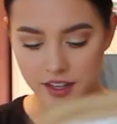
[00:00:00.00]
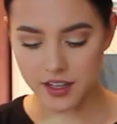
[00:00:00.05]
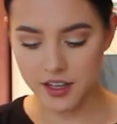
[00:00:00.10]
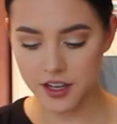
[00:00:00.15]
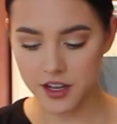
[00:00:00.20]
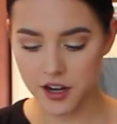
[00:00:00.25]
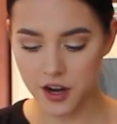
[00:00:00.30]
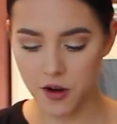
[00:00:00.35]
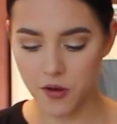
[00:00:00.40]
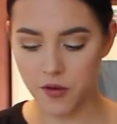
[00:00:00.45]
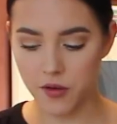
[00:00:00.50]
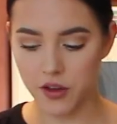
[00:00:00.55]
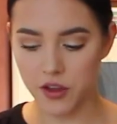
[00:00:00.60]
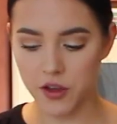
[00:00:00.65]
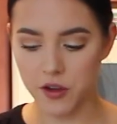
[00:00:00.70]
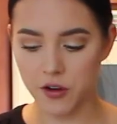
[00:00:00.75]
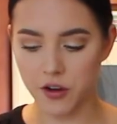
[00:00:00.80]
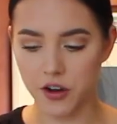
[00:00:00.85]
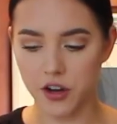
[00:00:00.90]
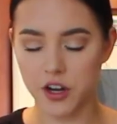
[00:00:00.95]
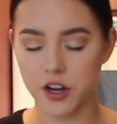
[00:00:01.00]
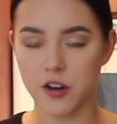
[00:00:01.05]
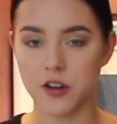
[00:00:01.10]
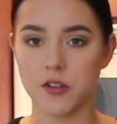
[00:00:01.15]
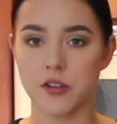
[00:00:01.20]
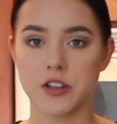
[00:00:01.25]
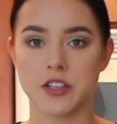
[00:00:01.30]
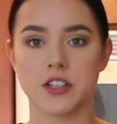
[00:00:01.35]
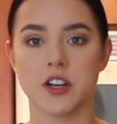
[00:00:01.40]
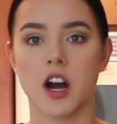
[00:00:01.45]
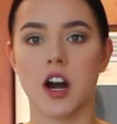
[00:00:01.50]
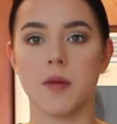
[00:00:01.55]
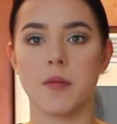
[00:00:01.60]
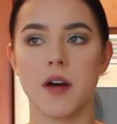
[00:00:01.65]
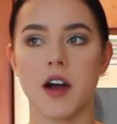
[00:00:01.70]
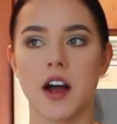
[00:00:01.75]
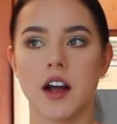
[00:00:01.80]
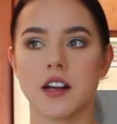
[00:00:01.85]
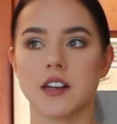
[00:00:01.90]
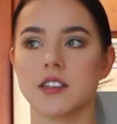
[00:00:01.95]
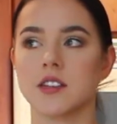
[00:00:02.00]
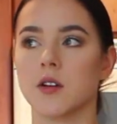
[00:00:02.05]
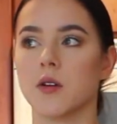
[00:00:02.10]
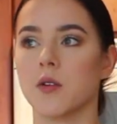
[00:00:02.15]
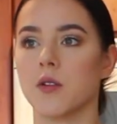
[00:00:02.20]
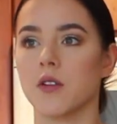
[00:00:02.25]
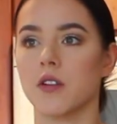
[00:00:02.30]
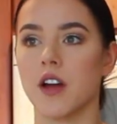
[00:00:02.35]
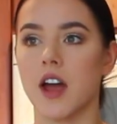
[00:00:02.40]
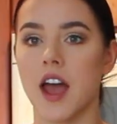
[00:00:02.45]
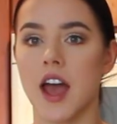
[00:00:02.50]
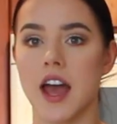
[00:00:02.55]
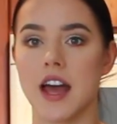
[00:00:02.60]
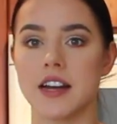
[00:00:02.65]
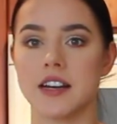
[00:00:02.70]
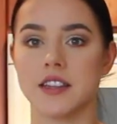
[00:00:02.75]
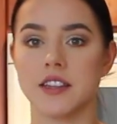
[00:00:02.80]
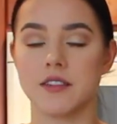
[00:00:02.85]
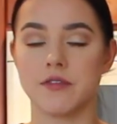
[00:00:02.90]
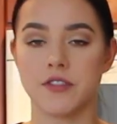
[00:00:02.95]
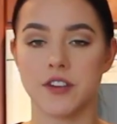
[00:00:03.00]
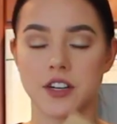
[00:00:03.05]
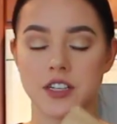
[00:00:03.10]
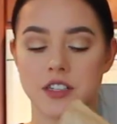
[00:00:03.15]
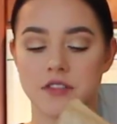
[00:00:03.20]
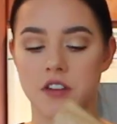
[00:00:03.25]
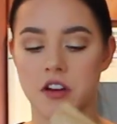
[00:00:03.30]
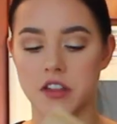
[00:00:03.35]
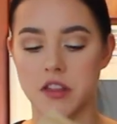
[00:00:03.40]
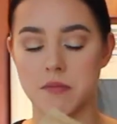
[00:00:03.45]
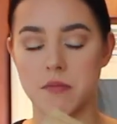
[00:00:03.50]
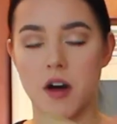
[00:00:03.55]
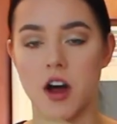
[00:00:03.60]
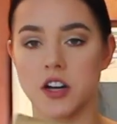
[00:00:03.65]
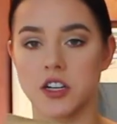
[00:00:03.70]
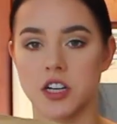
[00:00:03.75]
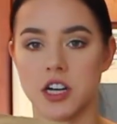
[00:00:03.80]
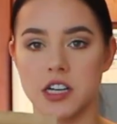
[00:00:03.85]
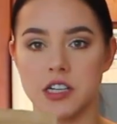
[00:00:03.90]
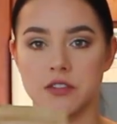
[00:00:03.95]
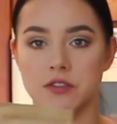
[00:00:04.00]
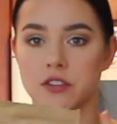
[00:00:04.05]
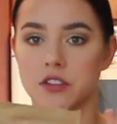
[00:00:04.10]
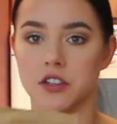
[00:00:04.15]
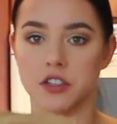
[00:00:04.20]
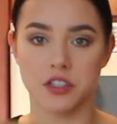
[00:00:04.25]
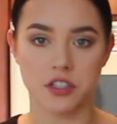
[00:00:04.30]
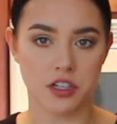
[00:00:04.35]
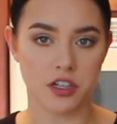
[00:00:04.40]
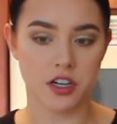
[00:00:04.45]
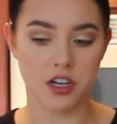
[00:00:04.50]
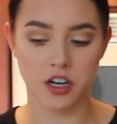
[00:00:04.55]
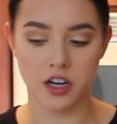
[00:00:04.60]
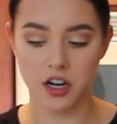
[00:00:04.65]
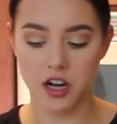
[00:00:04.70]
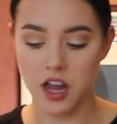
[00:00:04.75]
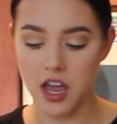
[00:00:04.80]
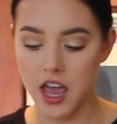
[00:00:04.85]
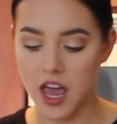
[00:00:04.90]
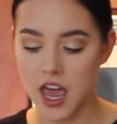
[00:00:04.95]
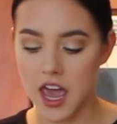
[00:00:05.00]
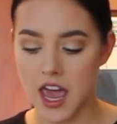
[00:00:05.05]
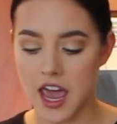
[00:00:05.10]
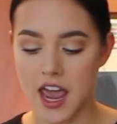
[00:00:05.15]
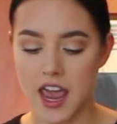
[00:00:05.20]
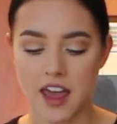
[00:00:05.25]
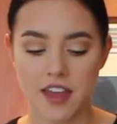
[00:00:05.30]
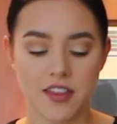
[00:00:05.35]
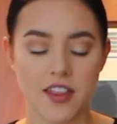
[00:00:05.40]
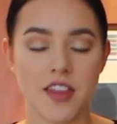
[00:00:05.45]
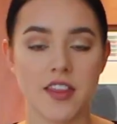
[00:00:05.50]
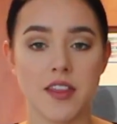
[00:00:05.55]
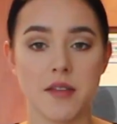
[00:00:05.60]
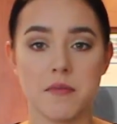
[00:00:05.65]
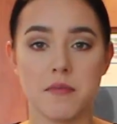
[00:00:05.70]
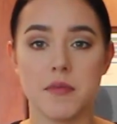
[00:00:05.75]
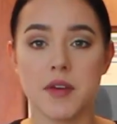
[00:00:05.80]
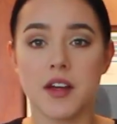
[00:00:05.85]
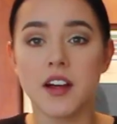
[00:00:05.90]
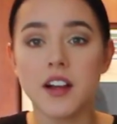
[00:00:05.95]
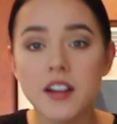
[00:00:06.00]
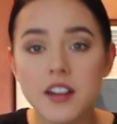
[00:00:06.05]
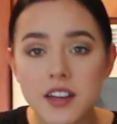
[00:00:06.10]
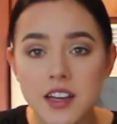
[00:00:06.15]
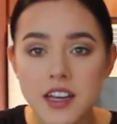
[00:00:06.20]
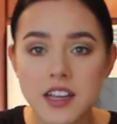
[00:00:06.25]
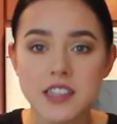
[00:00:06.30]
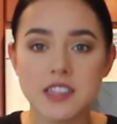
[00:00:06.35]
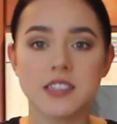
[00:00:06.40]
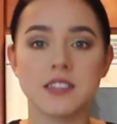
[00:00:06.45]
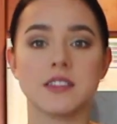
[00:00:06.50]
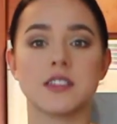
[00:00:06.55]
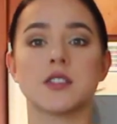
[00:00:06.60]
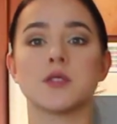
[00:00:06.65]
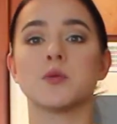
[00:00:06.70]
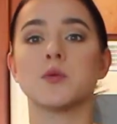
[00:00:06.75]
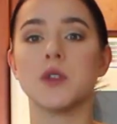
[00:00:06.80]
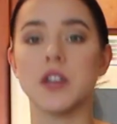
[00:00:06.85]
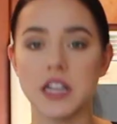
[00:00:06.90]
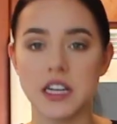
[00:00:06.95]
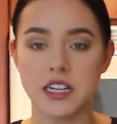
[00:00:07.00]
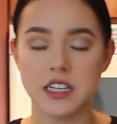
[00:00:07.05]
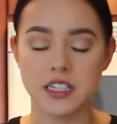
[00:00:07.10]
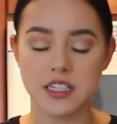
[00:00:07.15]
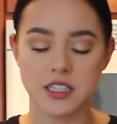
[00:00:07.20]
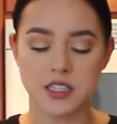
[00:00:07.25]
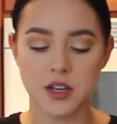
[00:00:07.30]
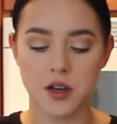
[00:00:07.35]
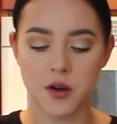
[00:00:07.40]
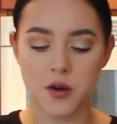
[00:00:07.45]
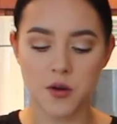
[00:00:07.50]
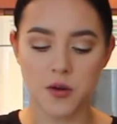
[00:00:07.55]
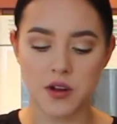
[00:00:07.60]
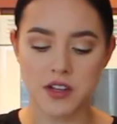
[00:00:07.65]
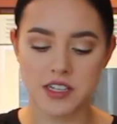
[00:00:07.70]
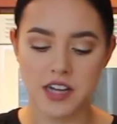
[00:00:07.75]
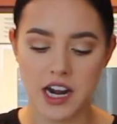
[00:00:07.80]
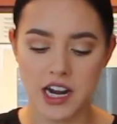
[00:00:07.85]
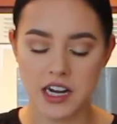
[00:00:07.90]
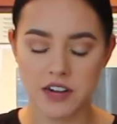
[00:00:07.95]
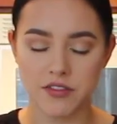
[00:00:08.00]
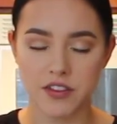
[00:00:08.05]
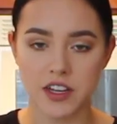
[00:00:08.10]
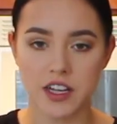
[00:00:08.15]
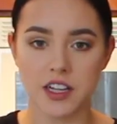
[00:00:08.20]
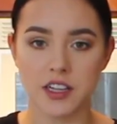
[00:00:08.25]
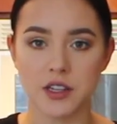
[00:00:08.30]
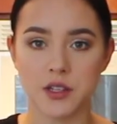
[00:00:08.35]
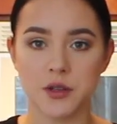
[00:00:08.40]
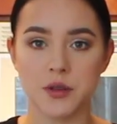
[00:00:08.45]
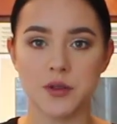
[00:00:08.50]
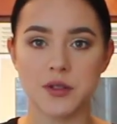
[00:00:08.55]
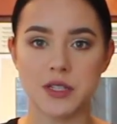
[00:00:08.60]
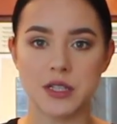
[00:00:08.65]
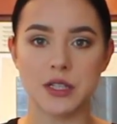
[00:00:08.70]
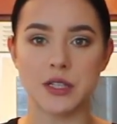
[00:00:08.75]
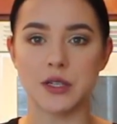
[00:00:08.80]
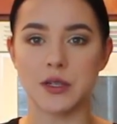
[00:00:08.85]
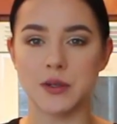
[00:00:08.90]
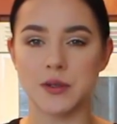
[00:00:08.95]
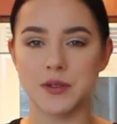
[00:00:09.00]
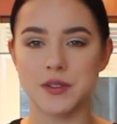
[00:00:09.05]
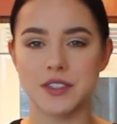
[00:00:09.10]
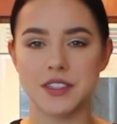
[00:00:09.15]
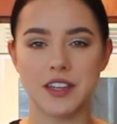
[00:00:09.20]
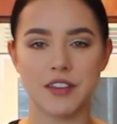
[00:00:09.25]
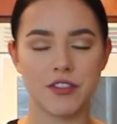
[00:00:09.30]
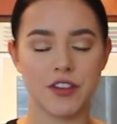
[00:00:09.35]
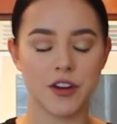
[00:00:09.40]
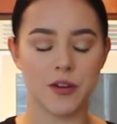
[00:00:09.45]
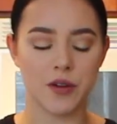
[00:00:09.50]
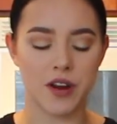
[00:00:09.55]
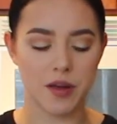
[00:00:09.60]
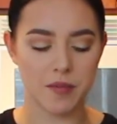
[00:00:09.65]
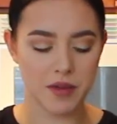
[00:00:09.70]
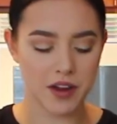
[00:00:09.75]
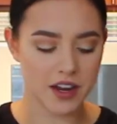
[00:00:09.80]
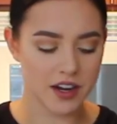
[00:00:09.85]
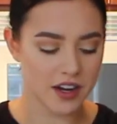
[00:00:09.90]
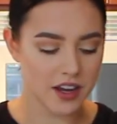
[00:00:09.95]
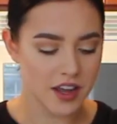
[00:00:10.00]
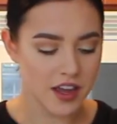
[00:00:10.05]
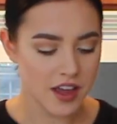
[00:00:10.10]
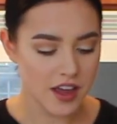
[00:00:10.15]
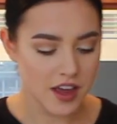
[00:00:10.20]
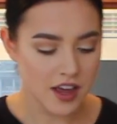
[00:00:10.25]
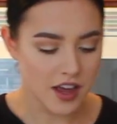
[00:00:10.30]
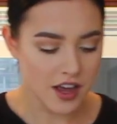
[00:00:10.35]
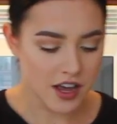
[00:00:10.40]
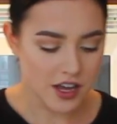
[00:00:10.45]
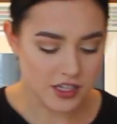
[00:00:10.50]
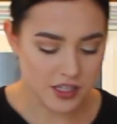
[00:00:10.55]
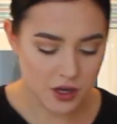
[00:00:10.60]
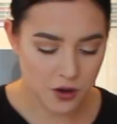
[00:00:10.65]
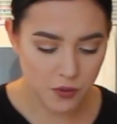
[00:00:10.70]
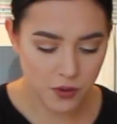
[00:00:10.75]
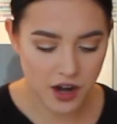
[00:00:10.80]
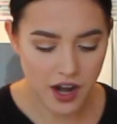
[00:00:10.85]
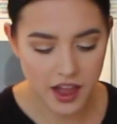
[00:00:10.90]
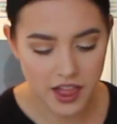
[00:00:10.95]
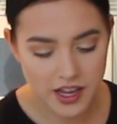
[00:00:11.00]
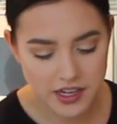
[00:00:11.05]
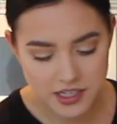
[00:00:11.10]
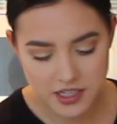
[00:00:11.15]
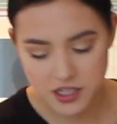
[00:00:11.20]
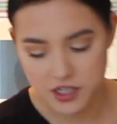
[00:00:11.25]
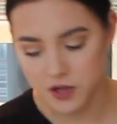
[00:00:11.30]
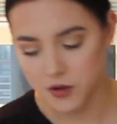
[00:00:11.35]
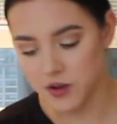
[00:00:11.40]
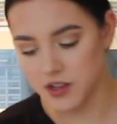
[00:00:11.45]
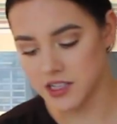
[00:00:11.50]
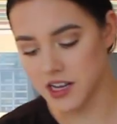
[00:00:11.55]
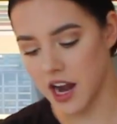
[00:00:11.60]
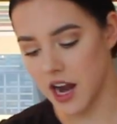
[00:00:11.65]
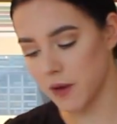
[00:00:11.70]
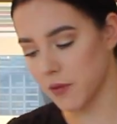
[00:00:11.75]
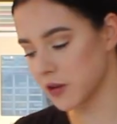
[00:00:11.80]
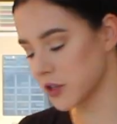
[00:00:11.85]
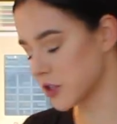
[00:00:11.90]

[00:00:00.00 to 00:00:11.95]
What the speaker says: you know, you're going to go to a Starbucks and first of all the matcha is full of sugar and then the milk is sweetened, so it's kind of like a lose-lose, if you know what I mean. So what I like to do is I will